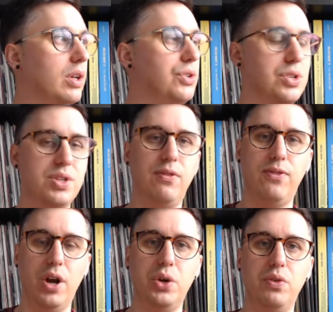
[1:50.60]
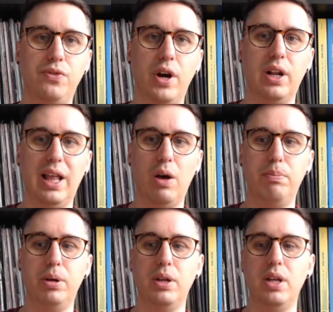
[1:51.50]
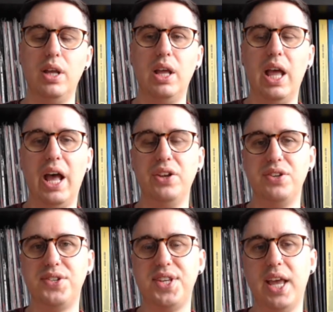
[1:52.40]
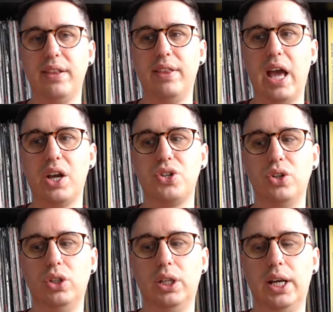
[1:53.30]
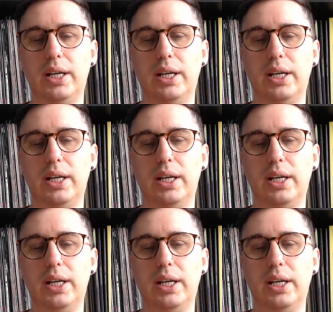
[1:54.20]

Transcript: just the final output, and just setting the actual